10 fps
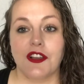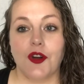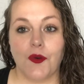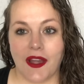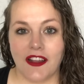
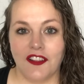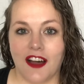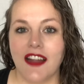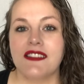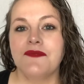quite a
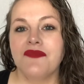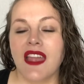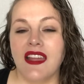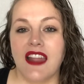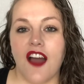lot.
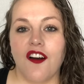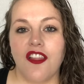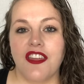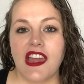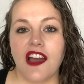
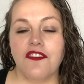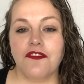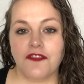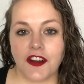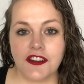Now, the
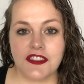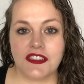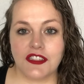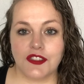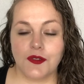
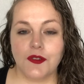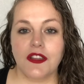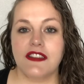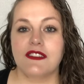first tool is